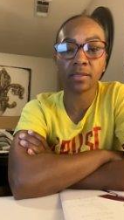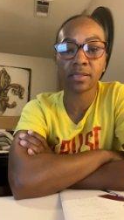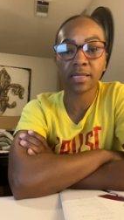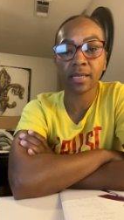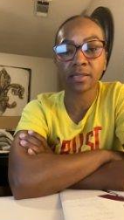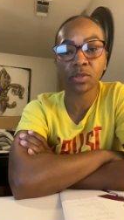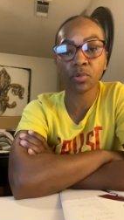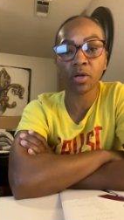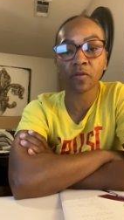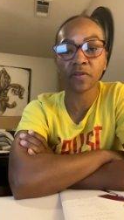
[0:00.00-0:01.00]
sent
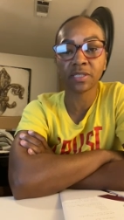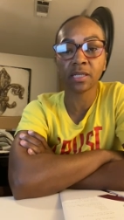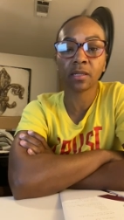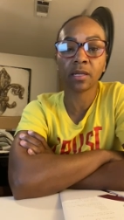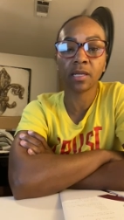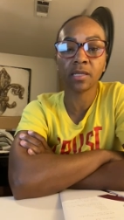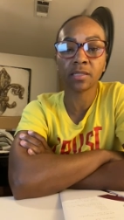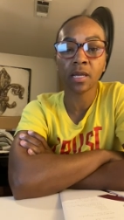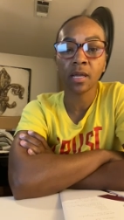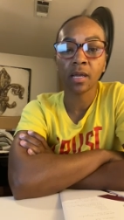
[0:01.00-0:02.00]
to other facilities